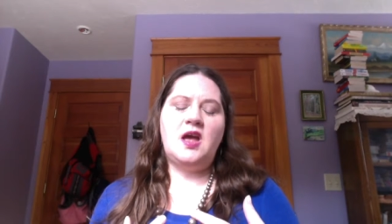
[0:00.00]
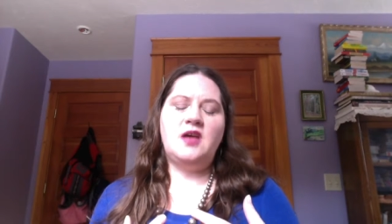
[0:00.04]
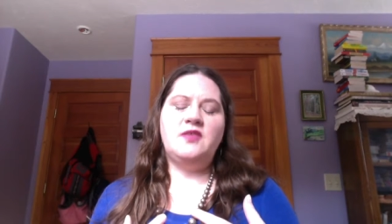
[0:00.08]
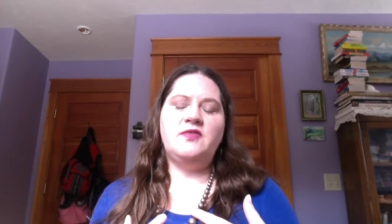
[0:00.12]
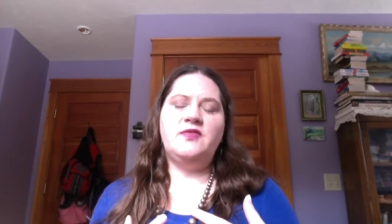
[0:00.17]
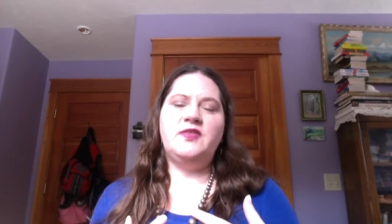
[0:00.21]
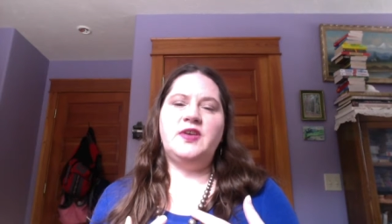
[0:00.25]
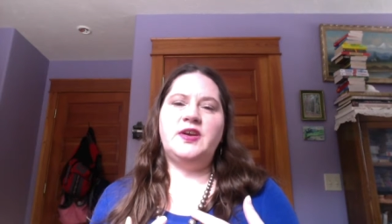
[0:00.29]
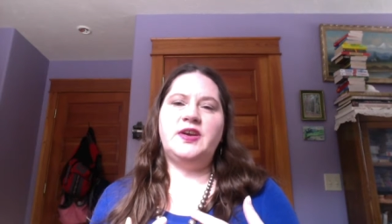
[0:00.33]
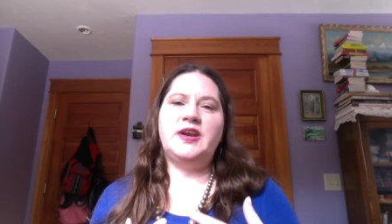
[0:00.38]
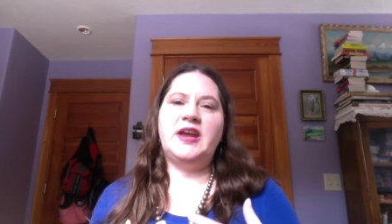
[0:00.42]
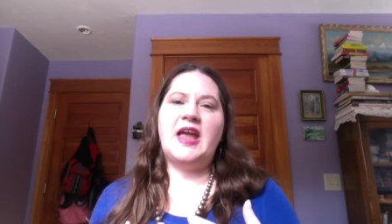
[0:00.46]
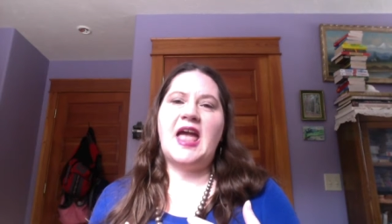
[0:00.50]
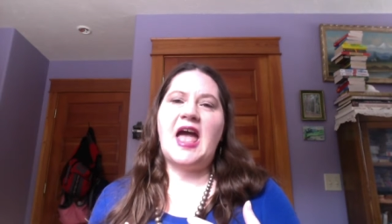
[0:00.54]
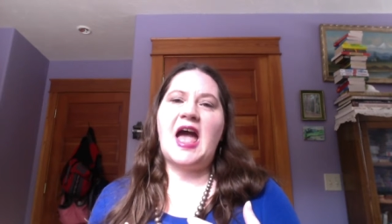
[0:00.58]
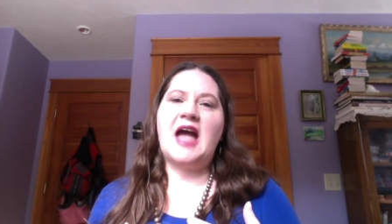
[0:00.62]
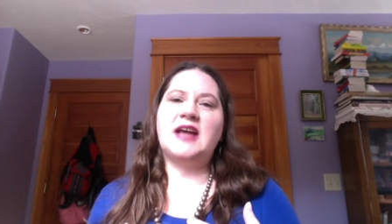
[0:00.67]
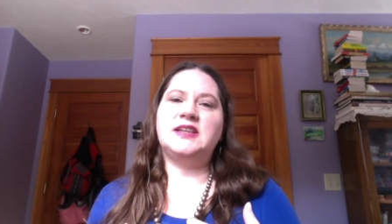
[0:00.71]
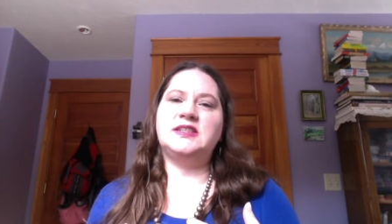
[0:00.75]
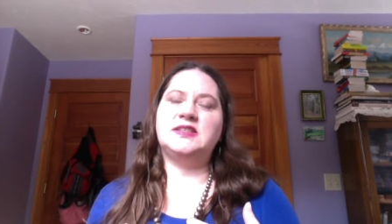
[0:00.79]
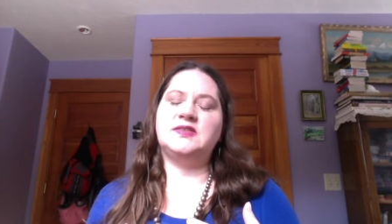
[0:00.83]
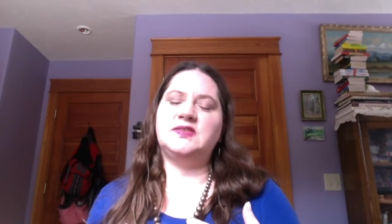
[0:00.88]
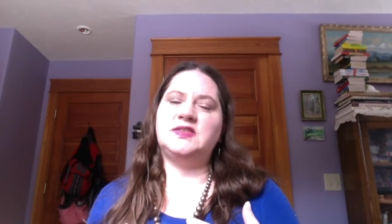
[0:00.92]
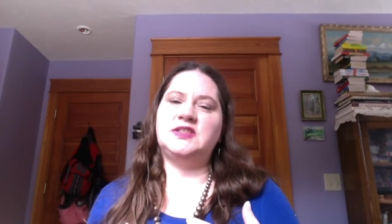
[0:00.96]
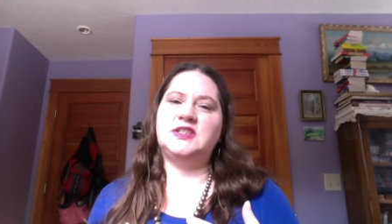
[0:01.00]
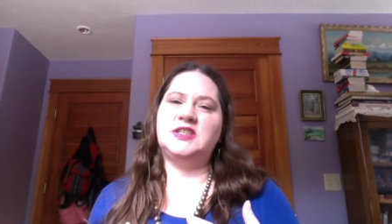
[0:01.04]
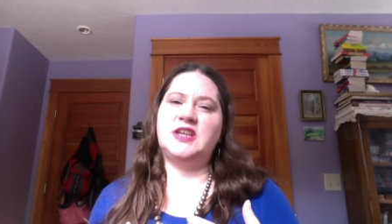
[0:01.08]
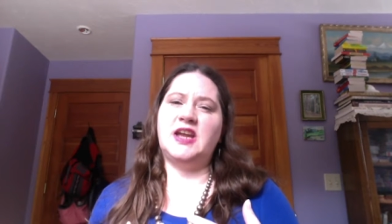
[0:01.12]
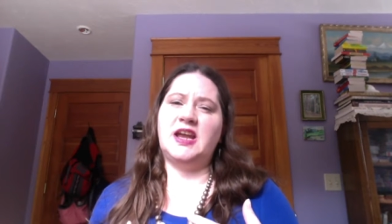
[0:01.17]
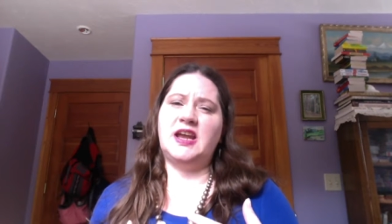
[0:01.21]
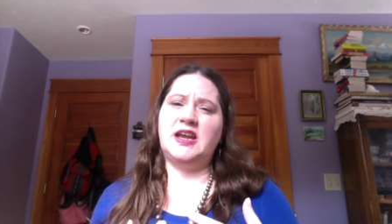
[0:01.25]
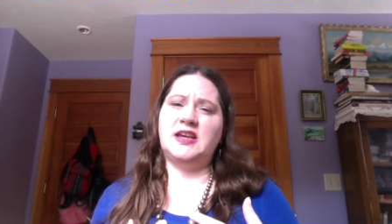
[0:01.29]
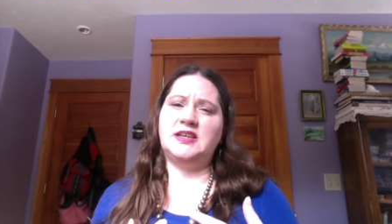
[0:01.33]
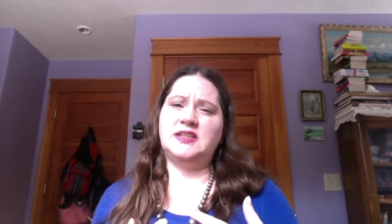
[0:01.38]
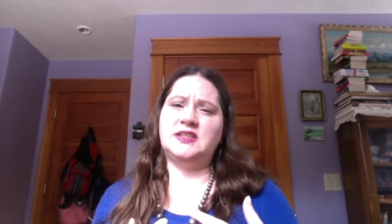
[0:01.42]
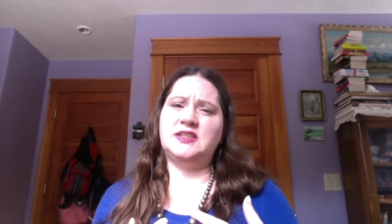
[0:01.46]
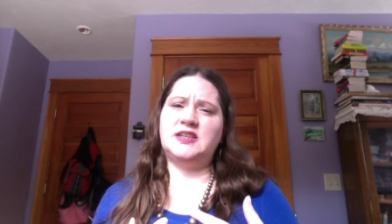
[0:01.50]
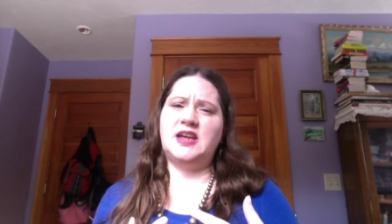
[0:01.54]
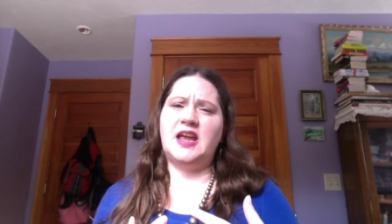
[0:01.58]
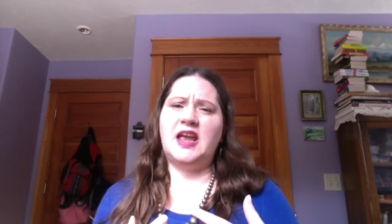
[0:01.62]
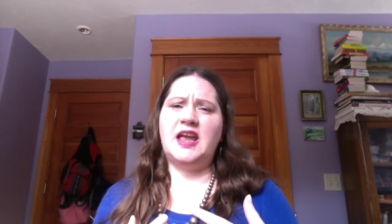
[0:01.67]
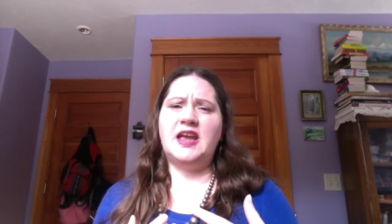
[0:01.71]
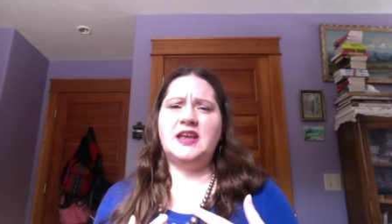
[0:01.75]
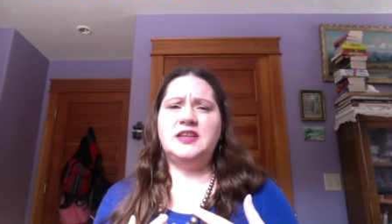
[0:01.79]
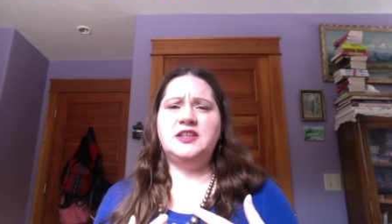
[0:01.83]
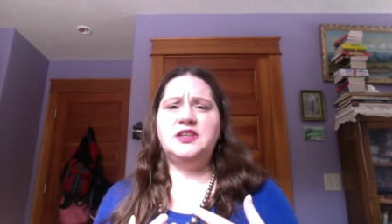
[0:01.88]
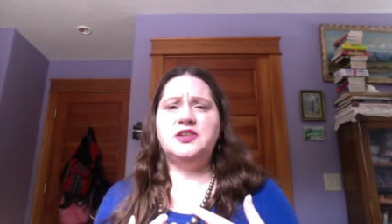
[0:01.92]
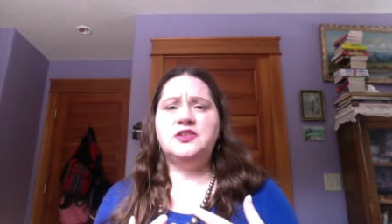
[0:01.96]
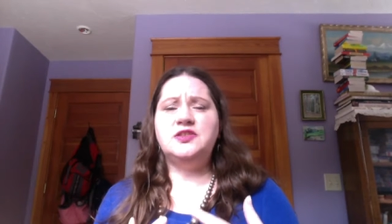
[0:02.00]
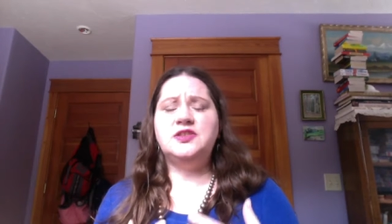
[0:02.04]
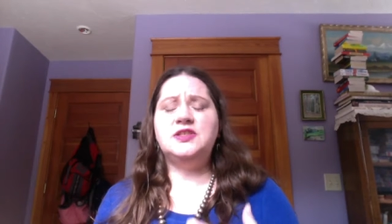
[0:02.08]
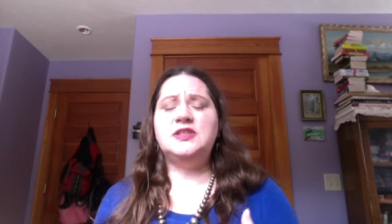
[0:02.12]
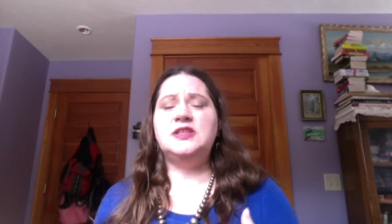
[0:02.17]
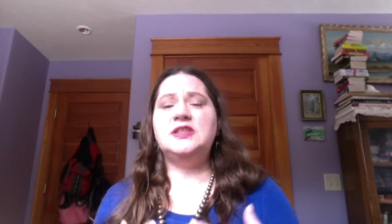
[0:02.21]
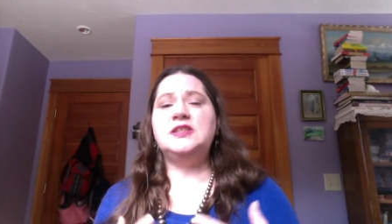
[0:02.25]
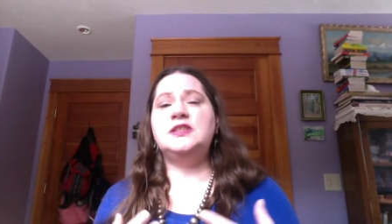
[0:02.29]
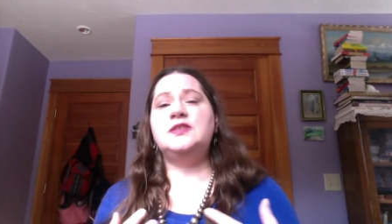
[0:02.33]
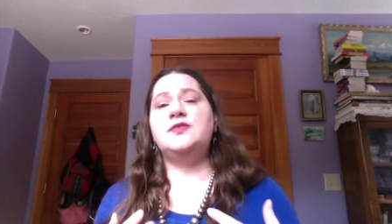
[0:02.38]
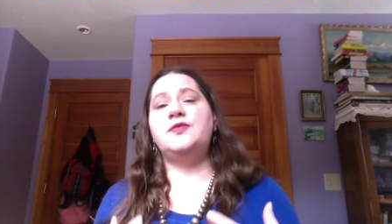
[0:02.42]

Very active change, and use these